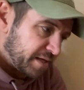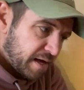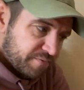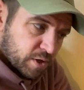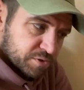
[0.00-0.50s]
that I
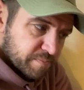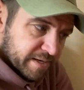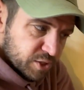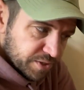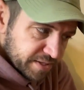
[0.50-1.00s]
forgot to
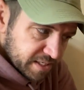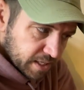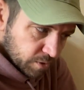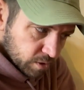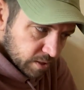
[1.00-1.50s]
mention, this
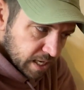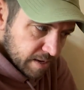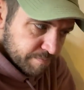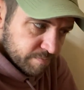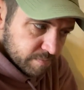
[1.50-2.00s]

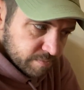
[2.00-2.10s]
little